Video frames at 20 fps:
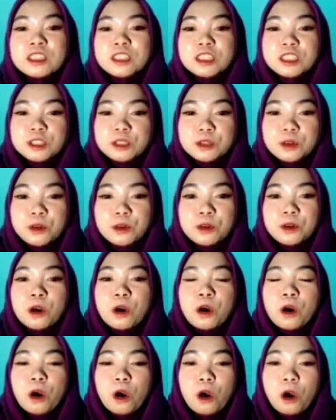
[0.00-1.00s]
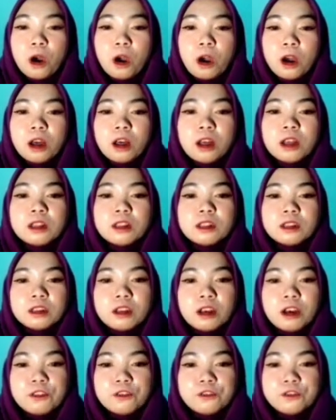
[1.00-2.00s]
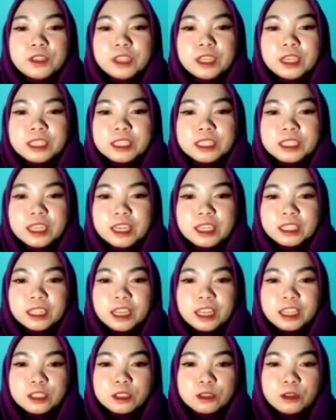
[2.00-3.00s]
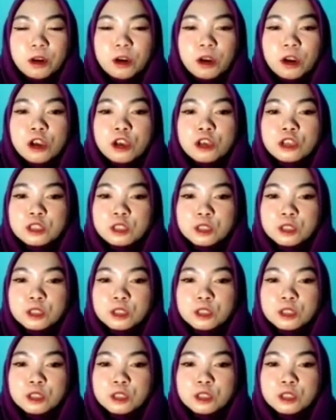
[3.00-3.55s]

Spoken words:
So all of this data store,